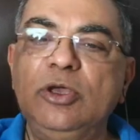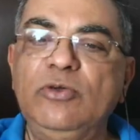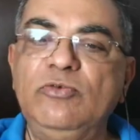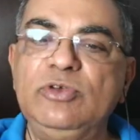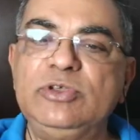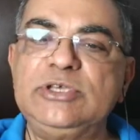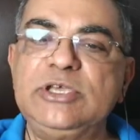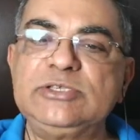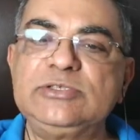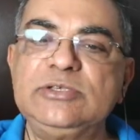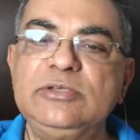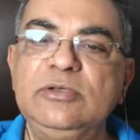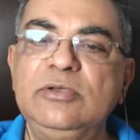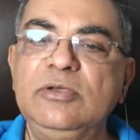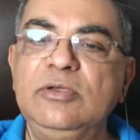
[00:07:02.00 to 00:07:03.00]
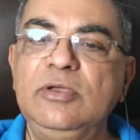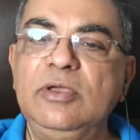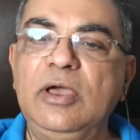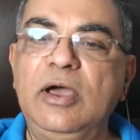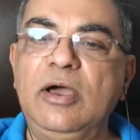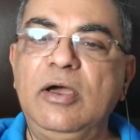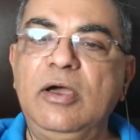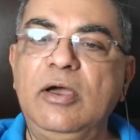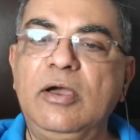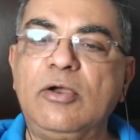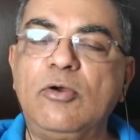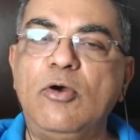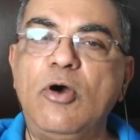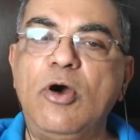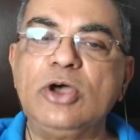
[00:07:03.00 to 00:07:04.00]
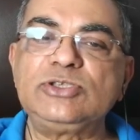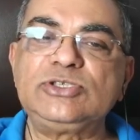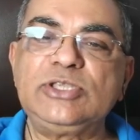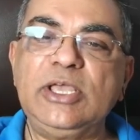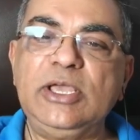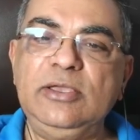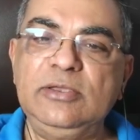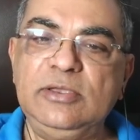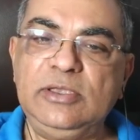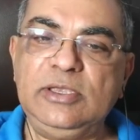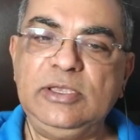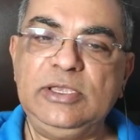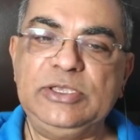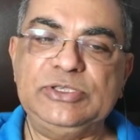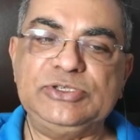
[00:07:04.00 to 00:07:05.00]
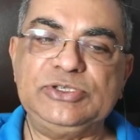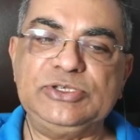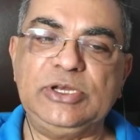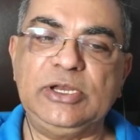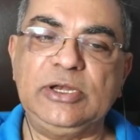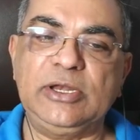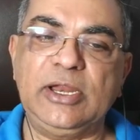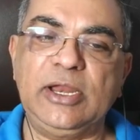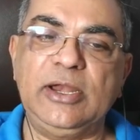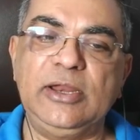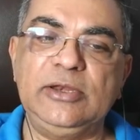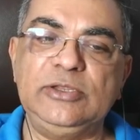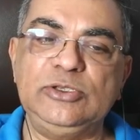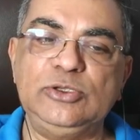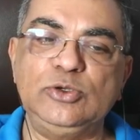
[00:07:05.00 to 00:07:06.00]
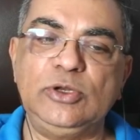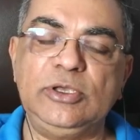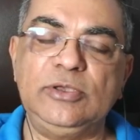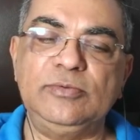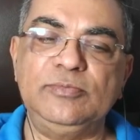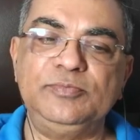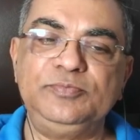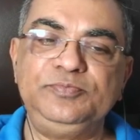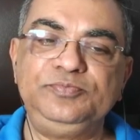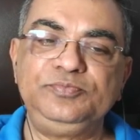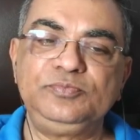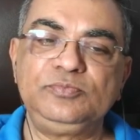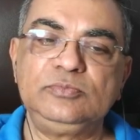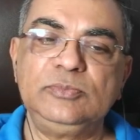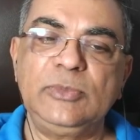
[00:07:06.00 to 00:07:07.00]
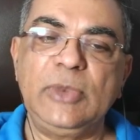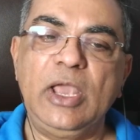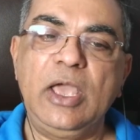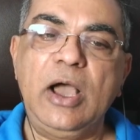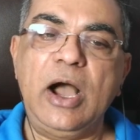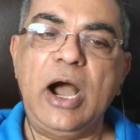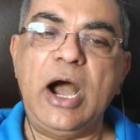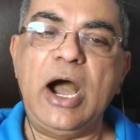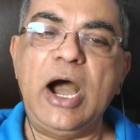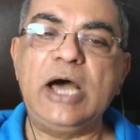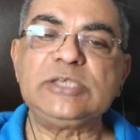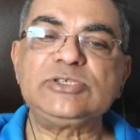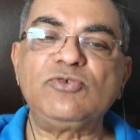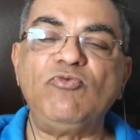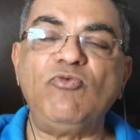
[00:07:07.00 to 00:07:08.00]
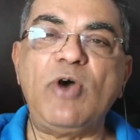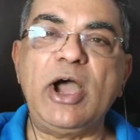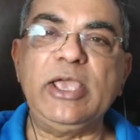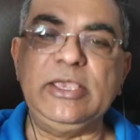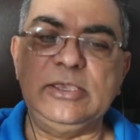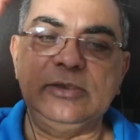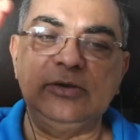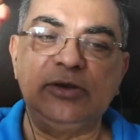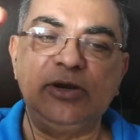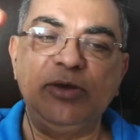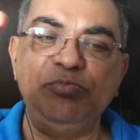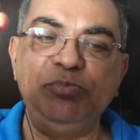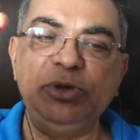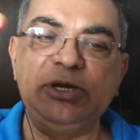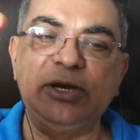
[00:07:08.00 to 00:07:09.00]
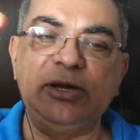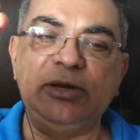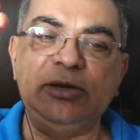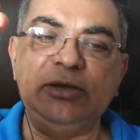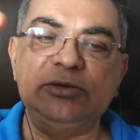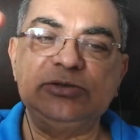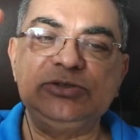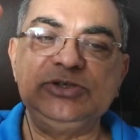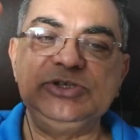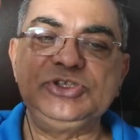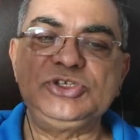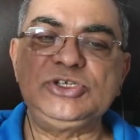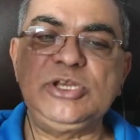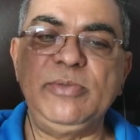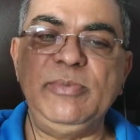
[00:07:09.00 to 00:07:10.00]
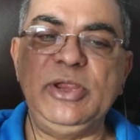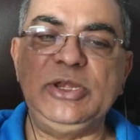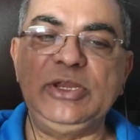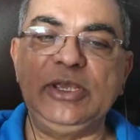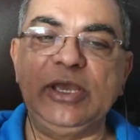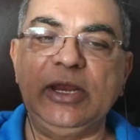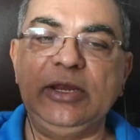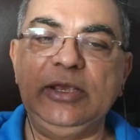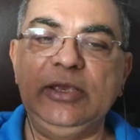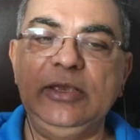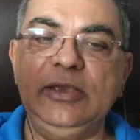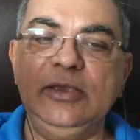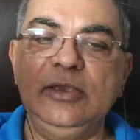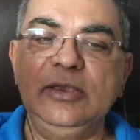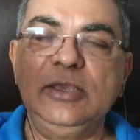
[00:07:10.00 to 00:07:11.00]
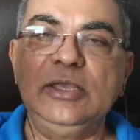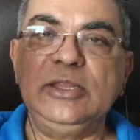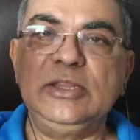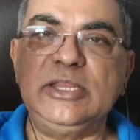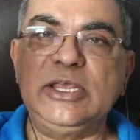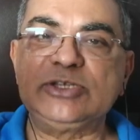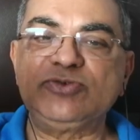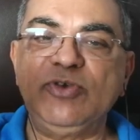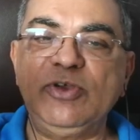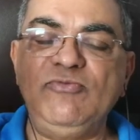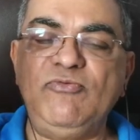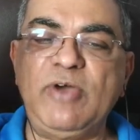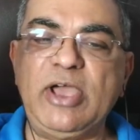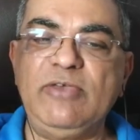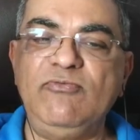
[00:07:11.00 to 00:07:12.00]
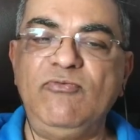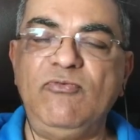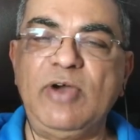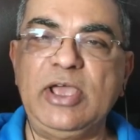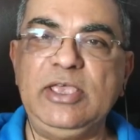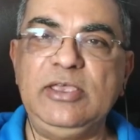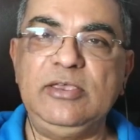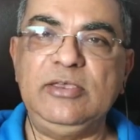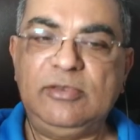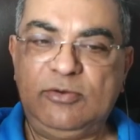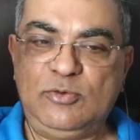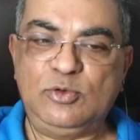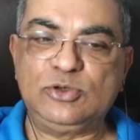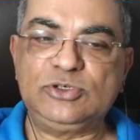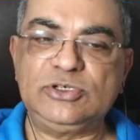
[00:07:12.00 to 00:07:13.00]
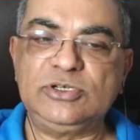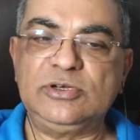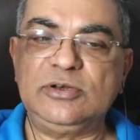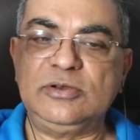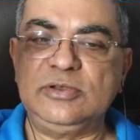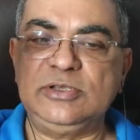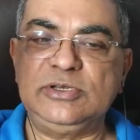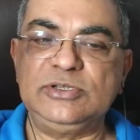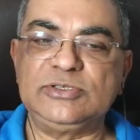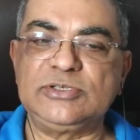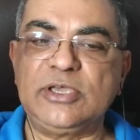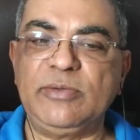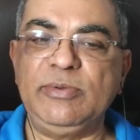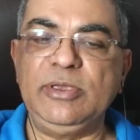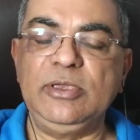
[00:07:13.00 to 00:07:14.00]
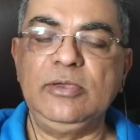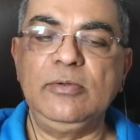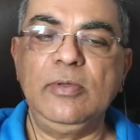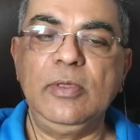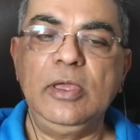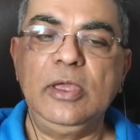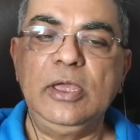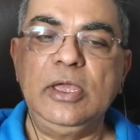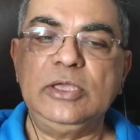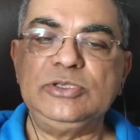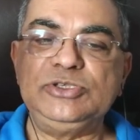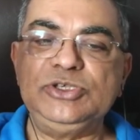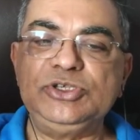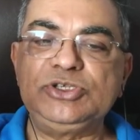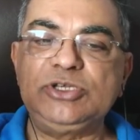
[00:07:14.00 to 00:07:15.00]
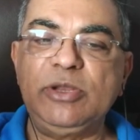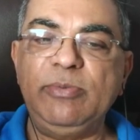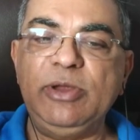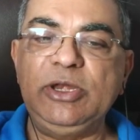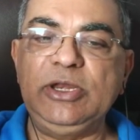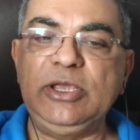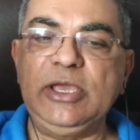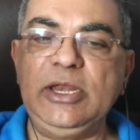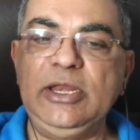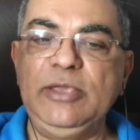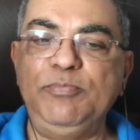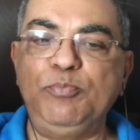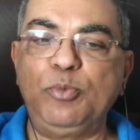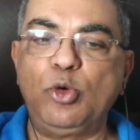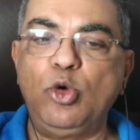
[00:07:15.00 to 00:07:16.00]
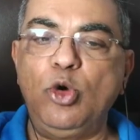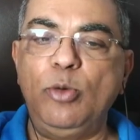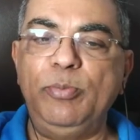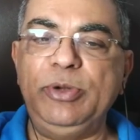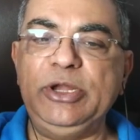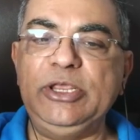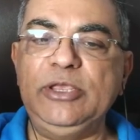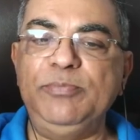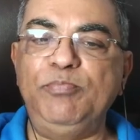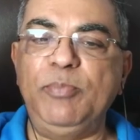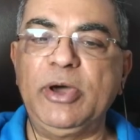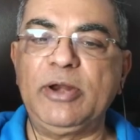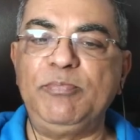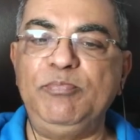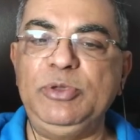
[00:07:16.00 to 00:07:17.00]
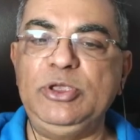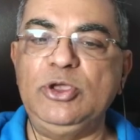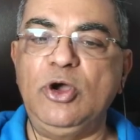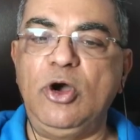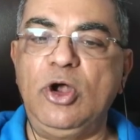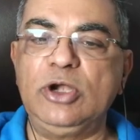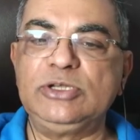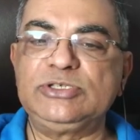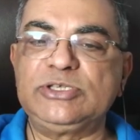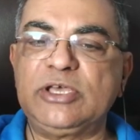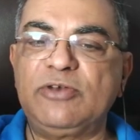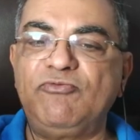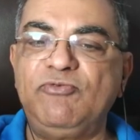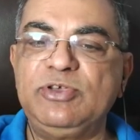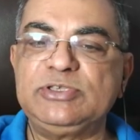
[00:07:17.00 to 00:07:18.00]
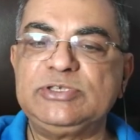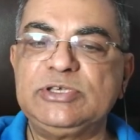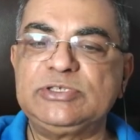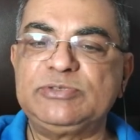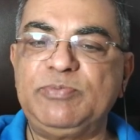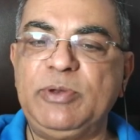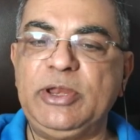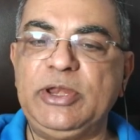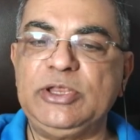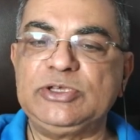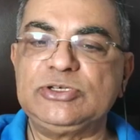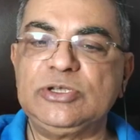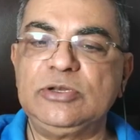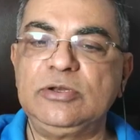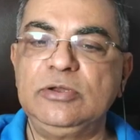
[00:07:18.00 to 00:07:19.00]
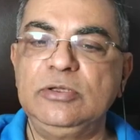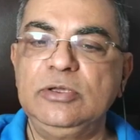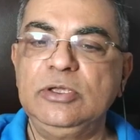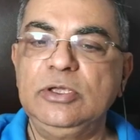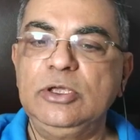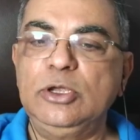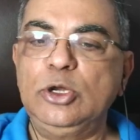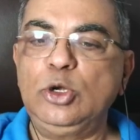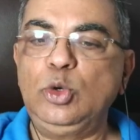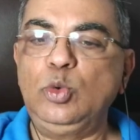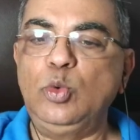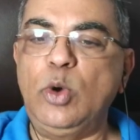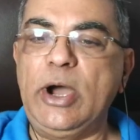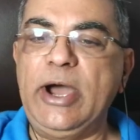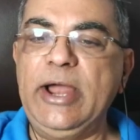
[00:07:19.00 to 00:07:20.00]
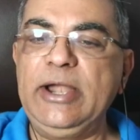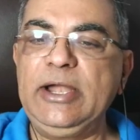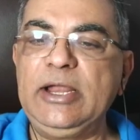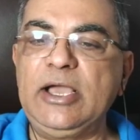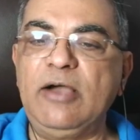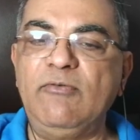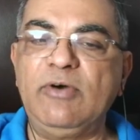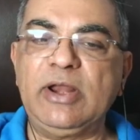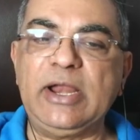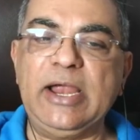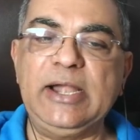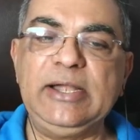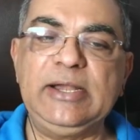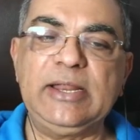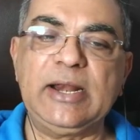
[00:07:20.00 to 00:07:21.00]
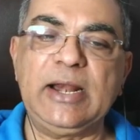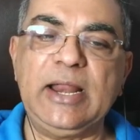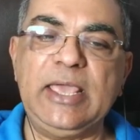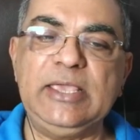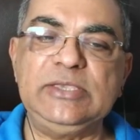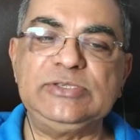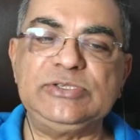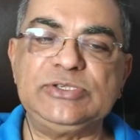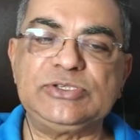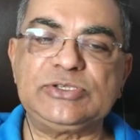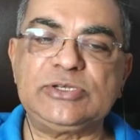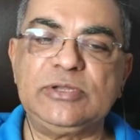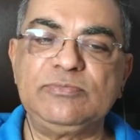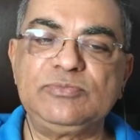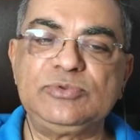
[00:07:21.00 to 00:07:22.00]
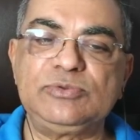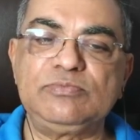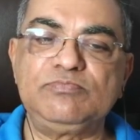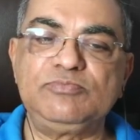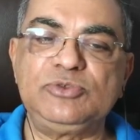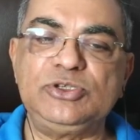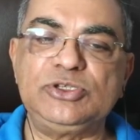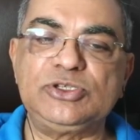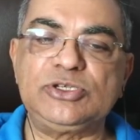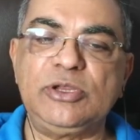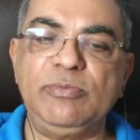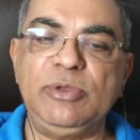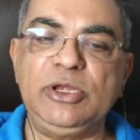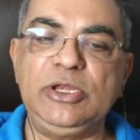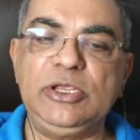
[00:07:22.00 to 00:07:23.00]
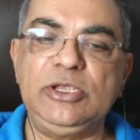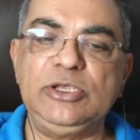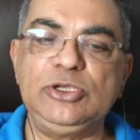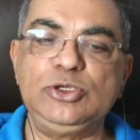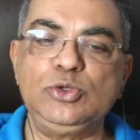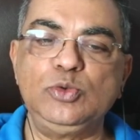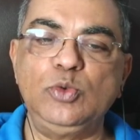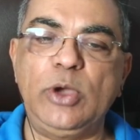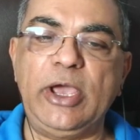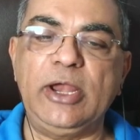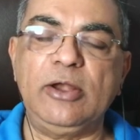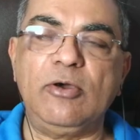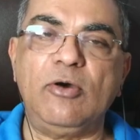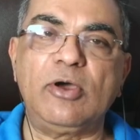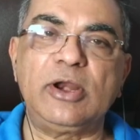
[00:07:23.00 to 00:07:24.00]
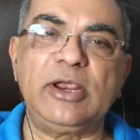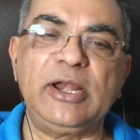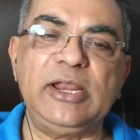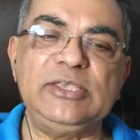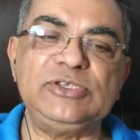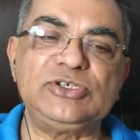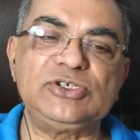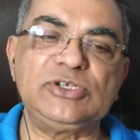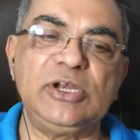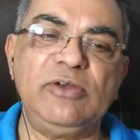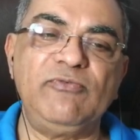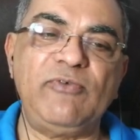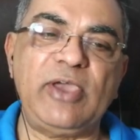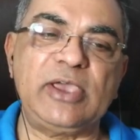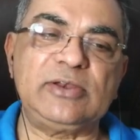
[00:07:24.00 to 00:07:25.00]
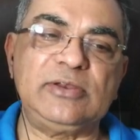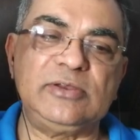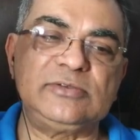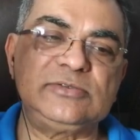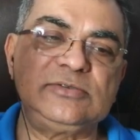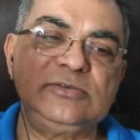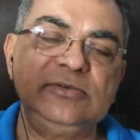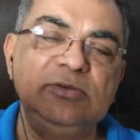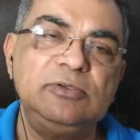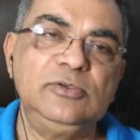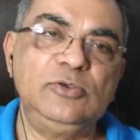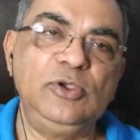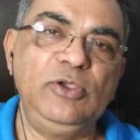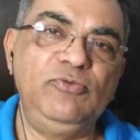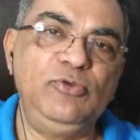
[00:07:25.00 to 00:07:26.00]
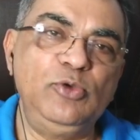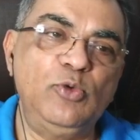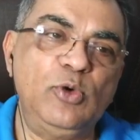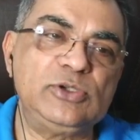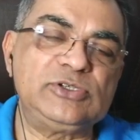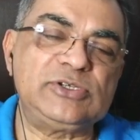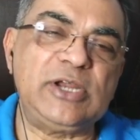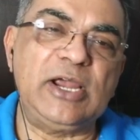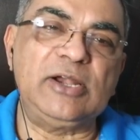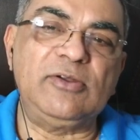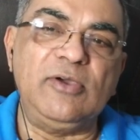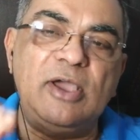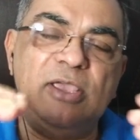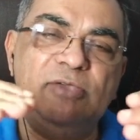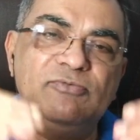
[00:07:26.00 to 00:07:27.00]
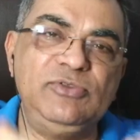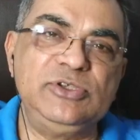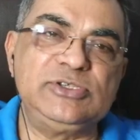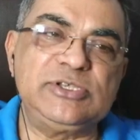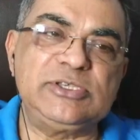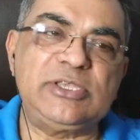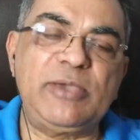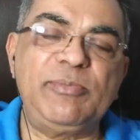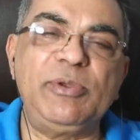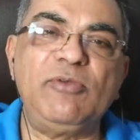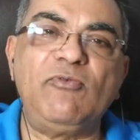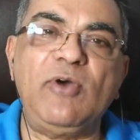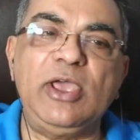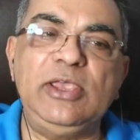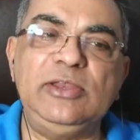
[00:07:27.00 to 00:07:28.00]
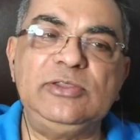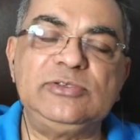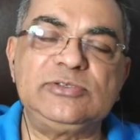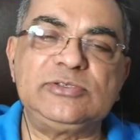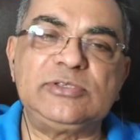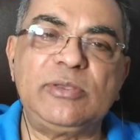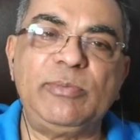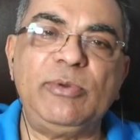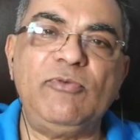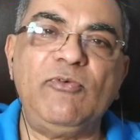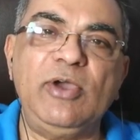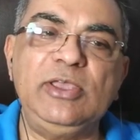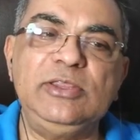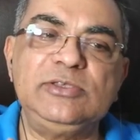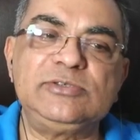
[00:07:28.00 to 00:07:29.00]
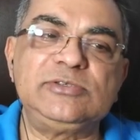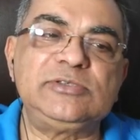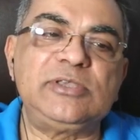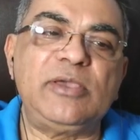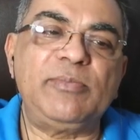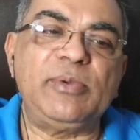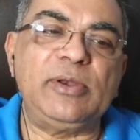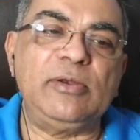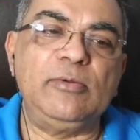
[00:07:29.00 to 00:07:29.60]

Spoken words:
which has caused the incident and an injury. Ask why repeatedly, systematically. That's why 5 why question it is coming. Systematically probe deeper beyond surface explanation to uncover underlying systems, systematic issue, and organizational factors. If you start, if this has happened, why this has happened, why this has happened,